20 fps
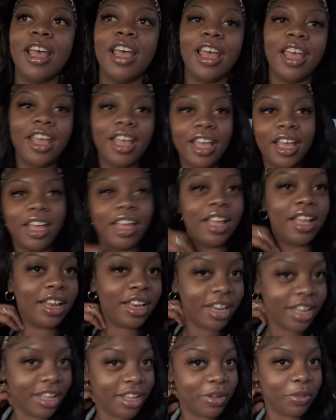
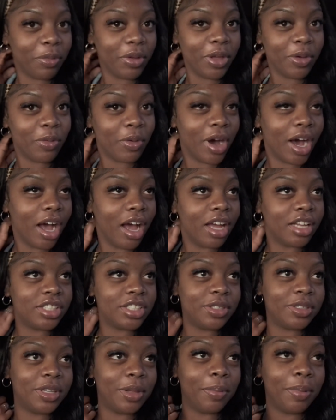and we
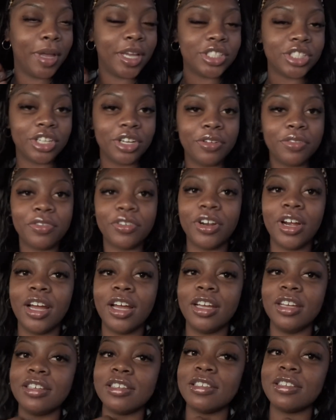watched The Passion of
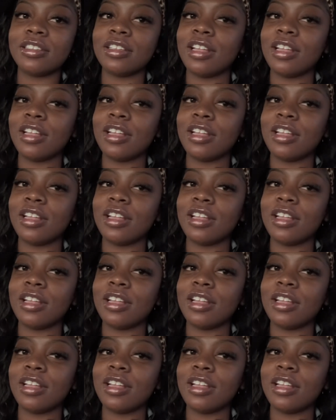Christ.